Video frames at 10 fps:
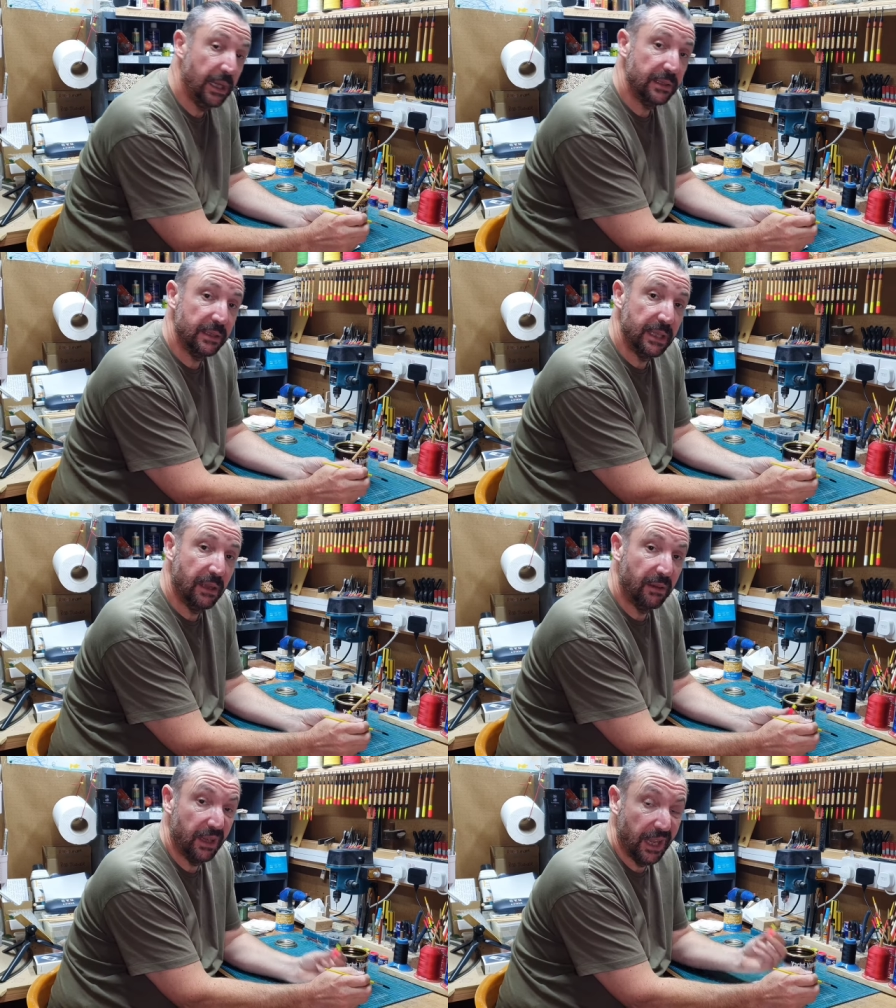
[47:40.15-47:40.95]
Uh, so
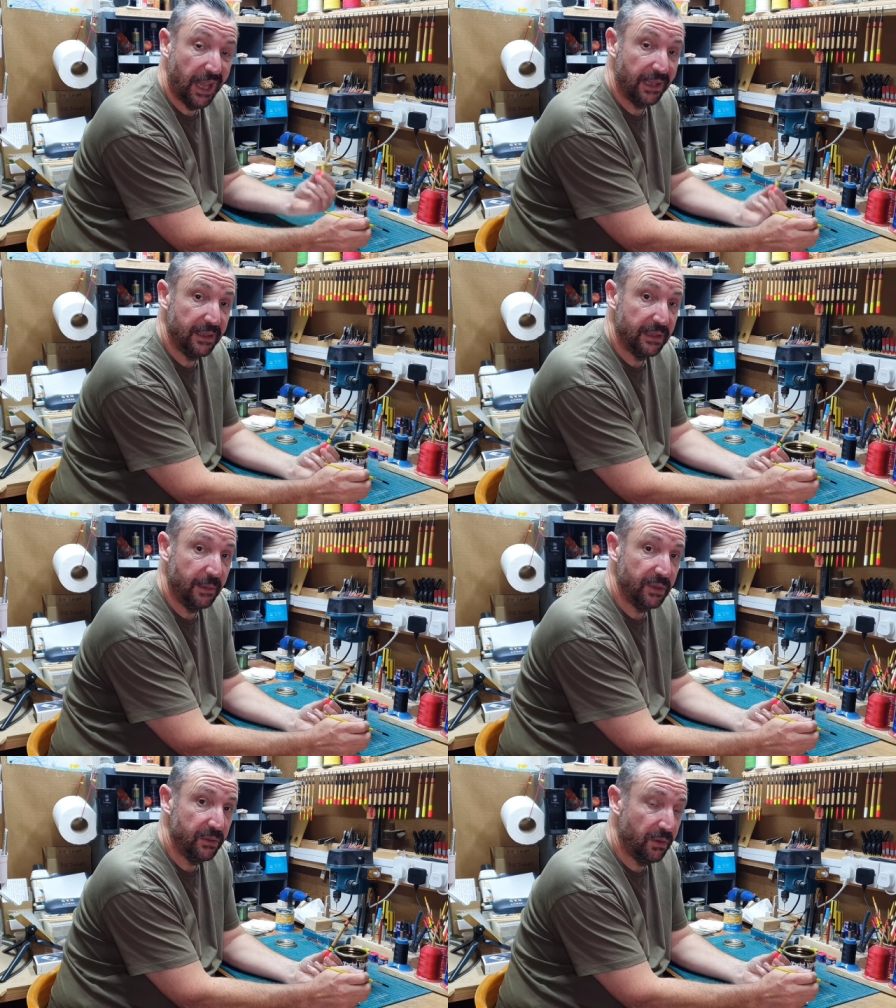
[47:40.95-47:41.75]
now I'm going to hang this
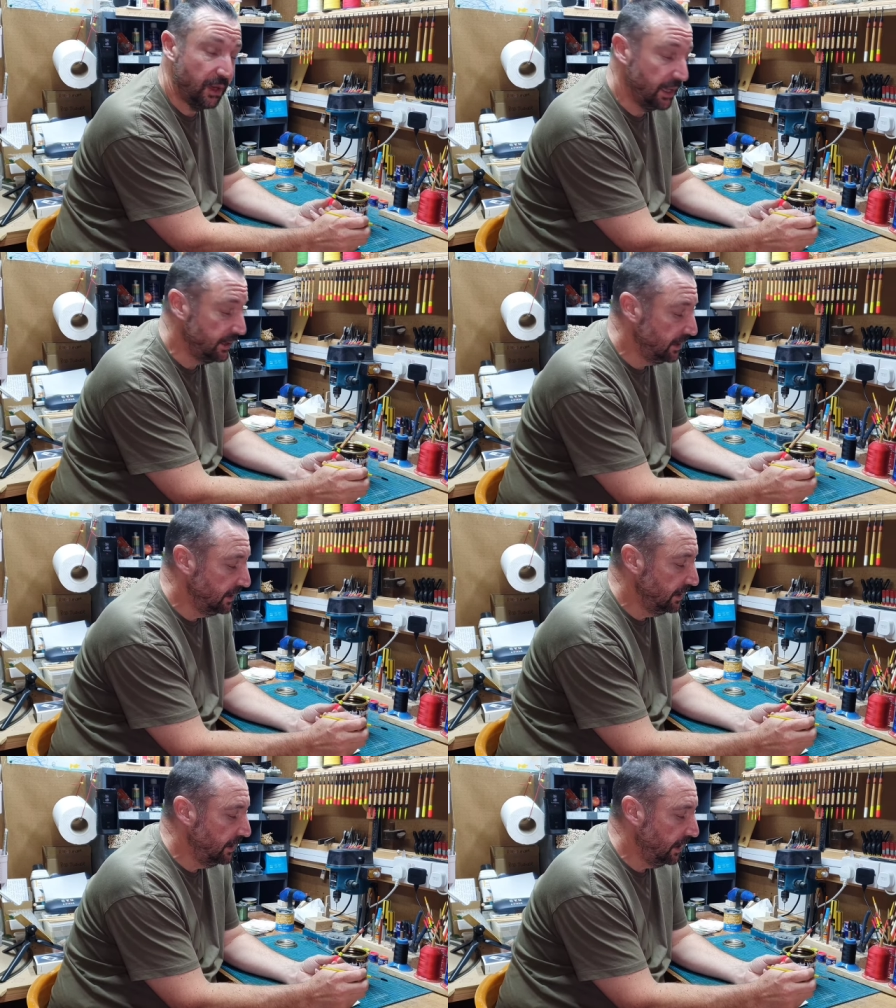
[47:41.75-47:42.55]
up to dry.
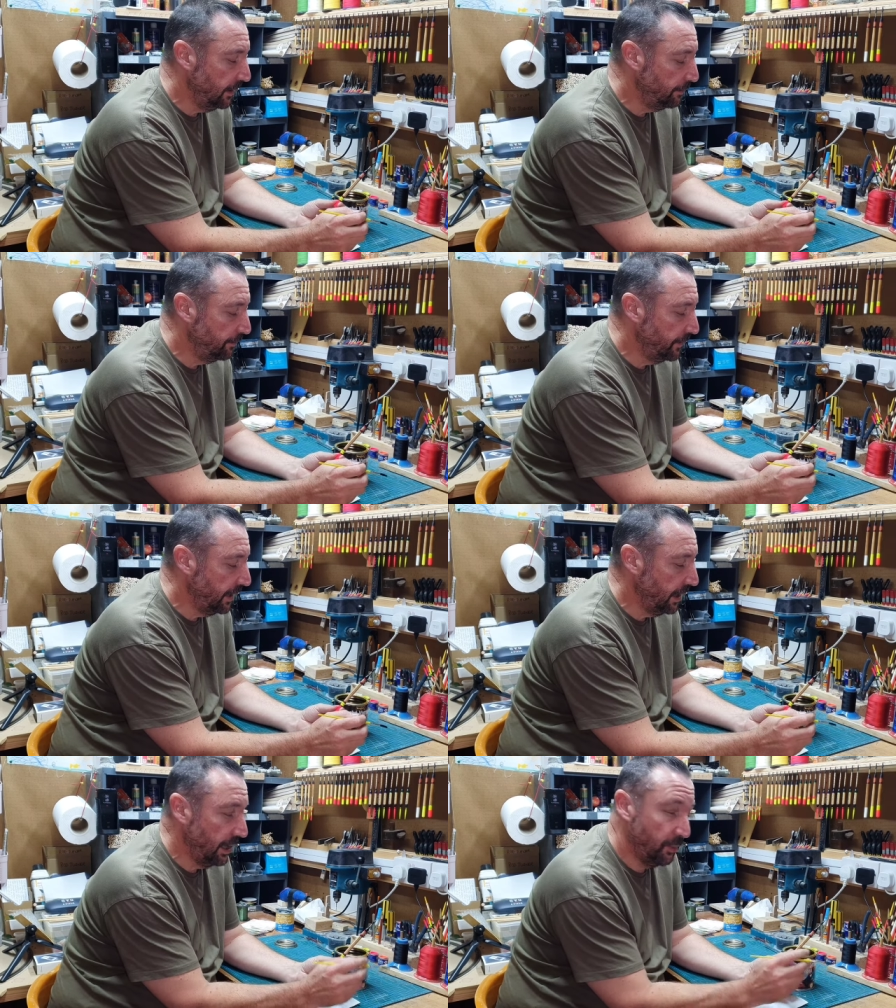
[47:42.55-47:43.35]
Um,
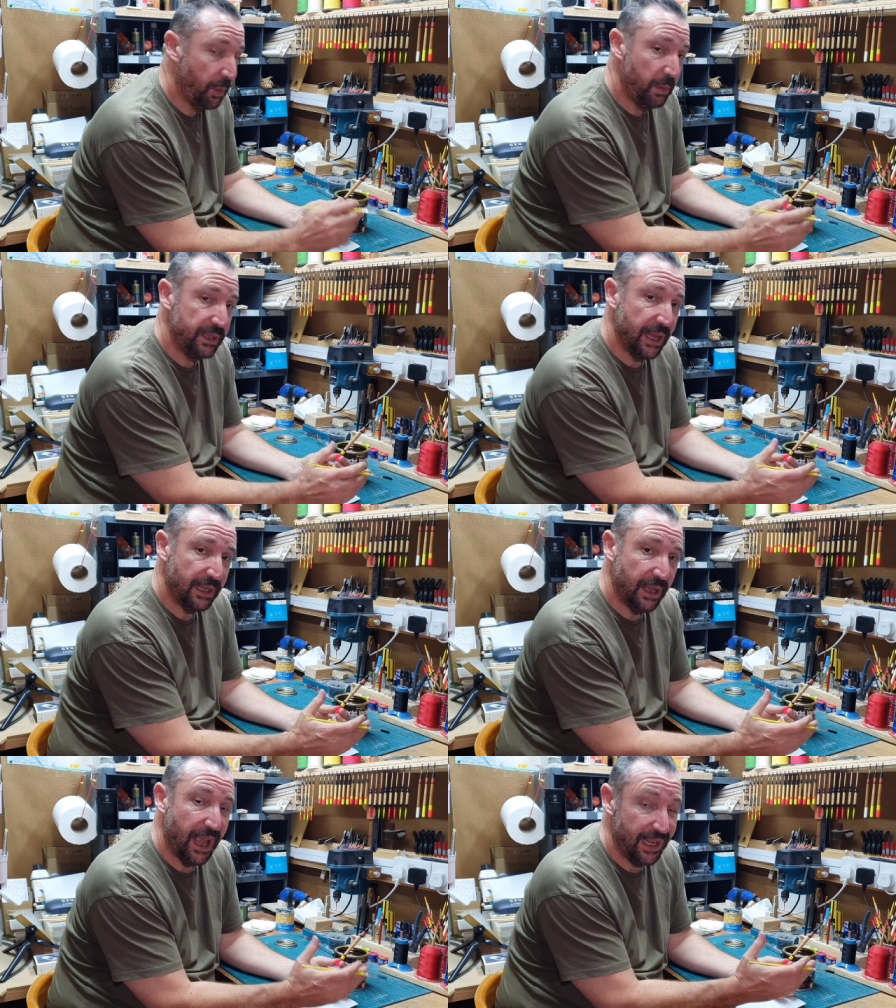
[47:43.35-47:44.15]
Probably
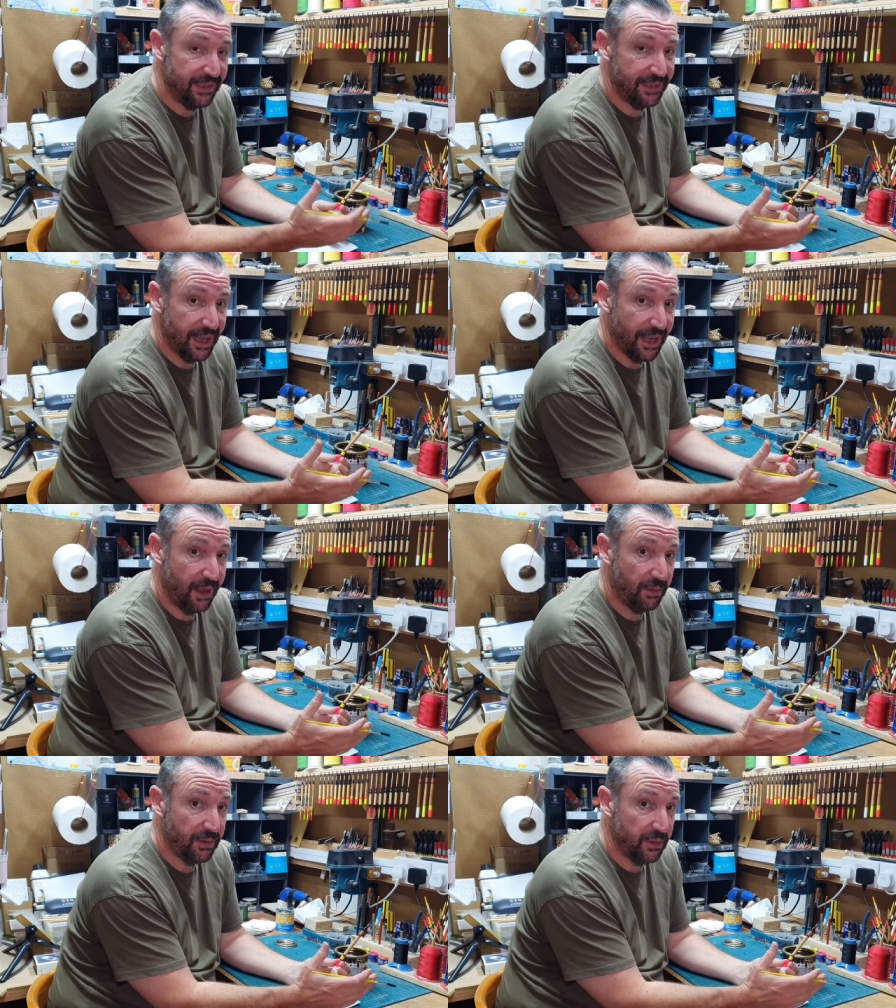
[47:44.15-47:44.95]
take eight to ten
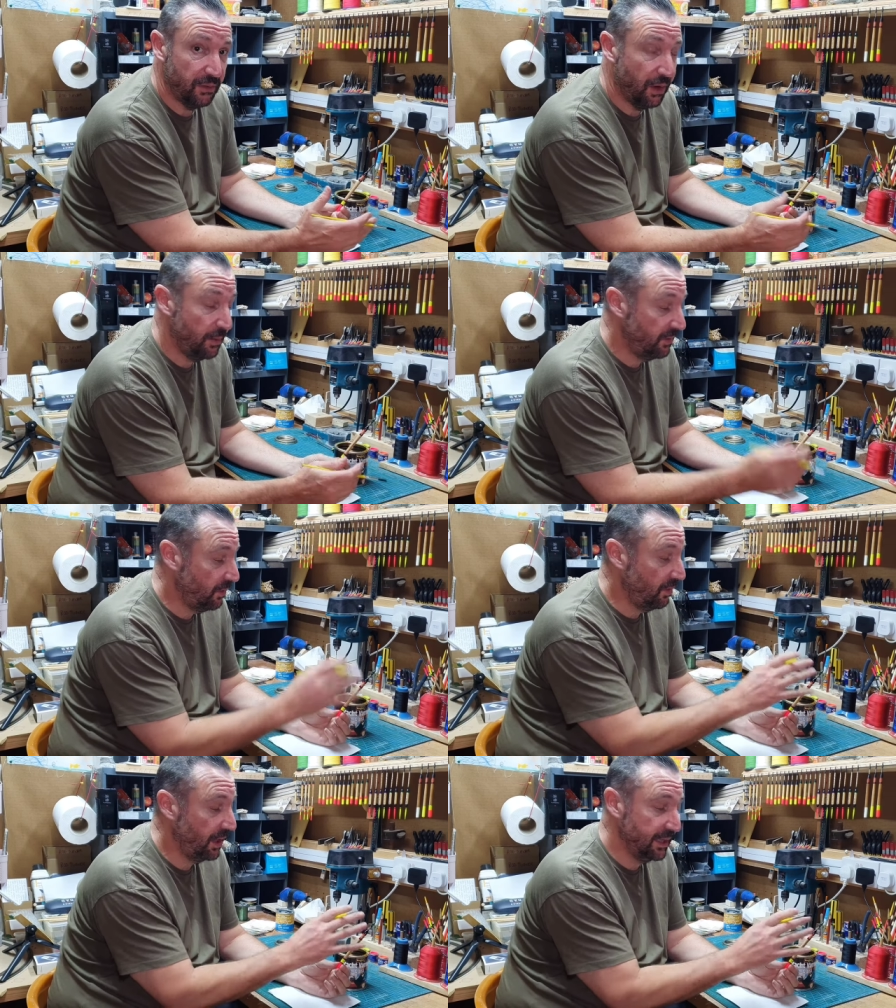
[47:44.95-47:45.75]
hours to dry
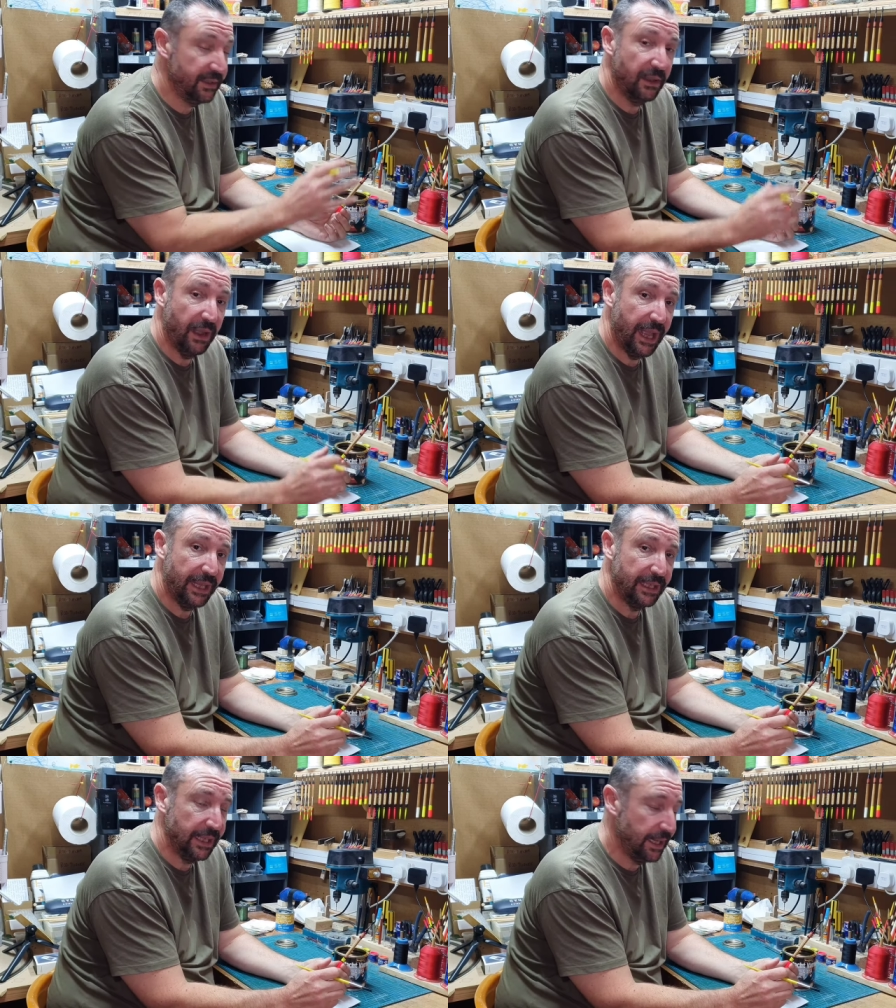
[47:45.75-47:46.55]
before I can start
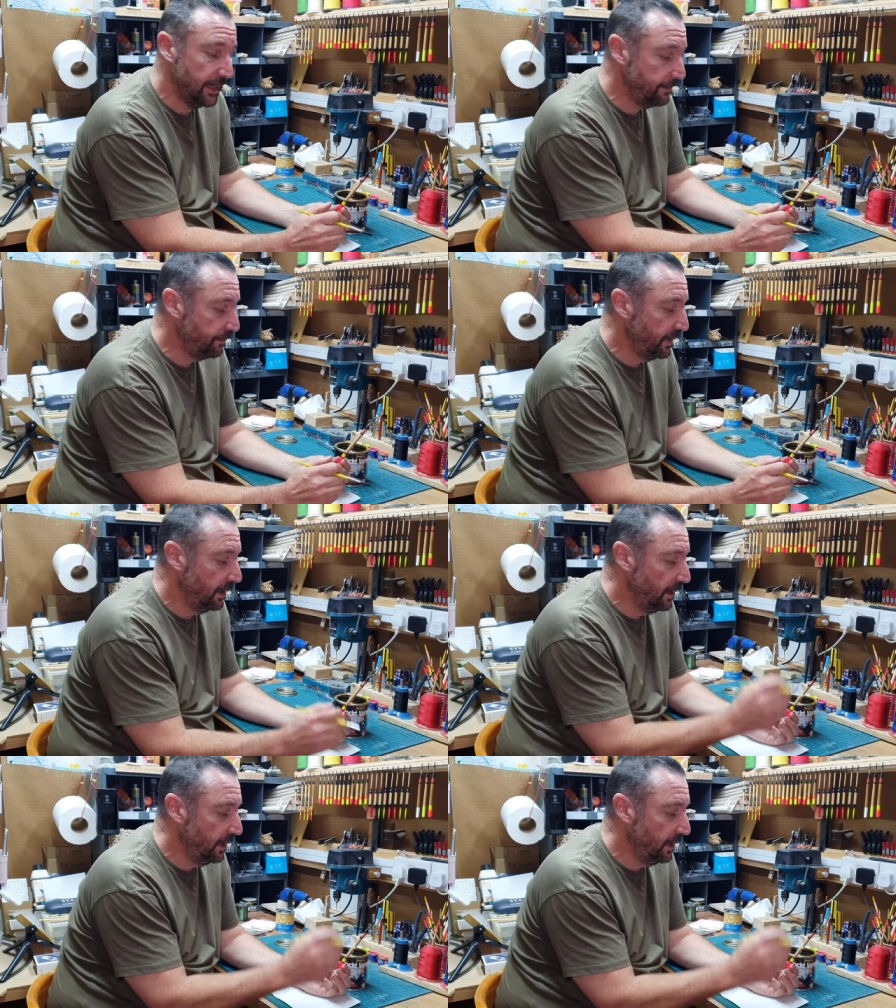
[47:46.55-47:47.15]
handling it.